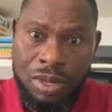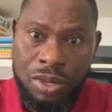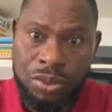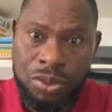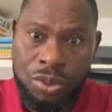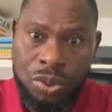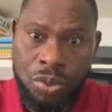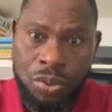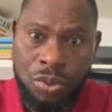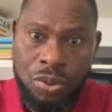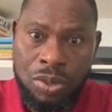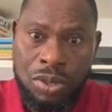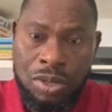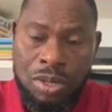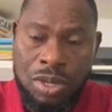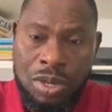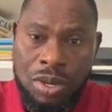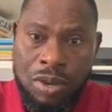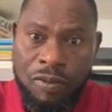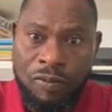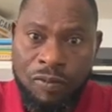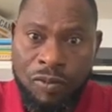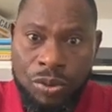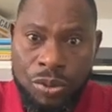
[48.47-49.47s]
So
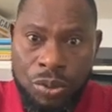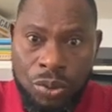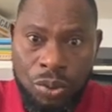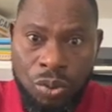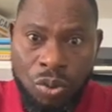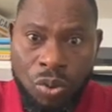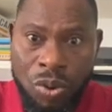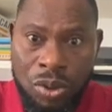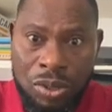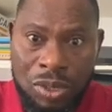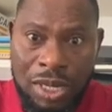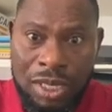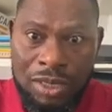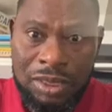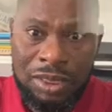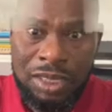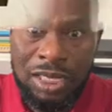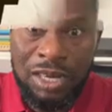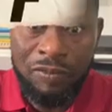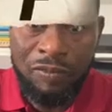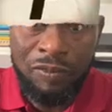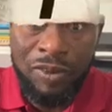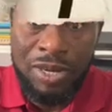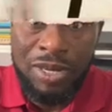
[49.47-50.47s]
for you to
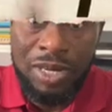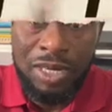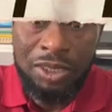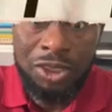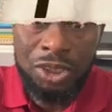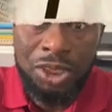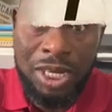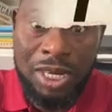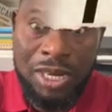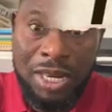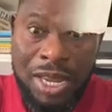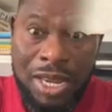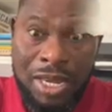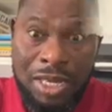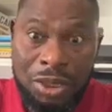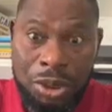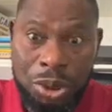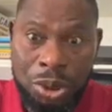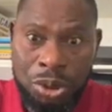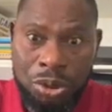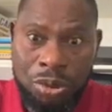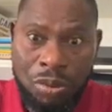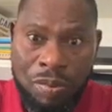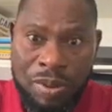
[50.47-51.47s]
understand financial
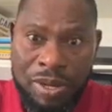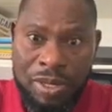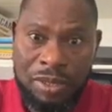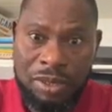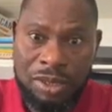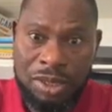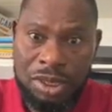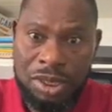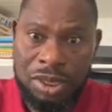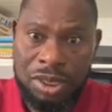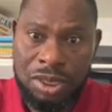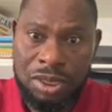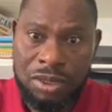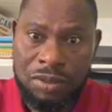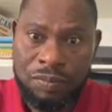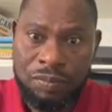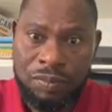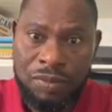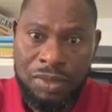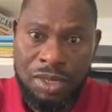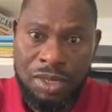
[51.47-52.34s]
instruments,